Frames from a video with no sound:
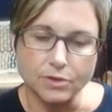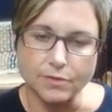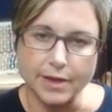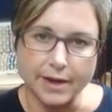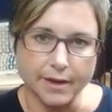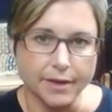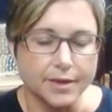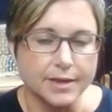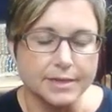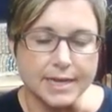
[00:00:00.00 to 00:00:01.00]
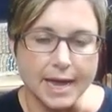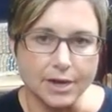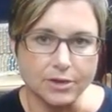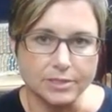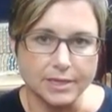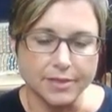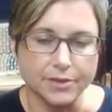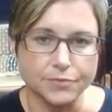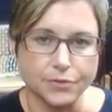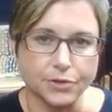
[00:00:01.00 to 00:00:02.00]
You've got to tie it all
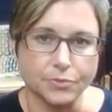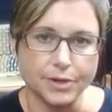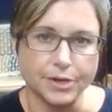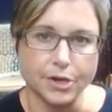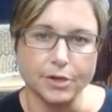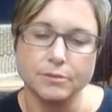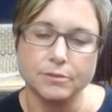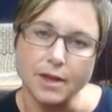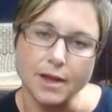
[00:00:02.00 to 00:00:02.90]
together for your reader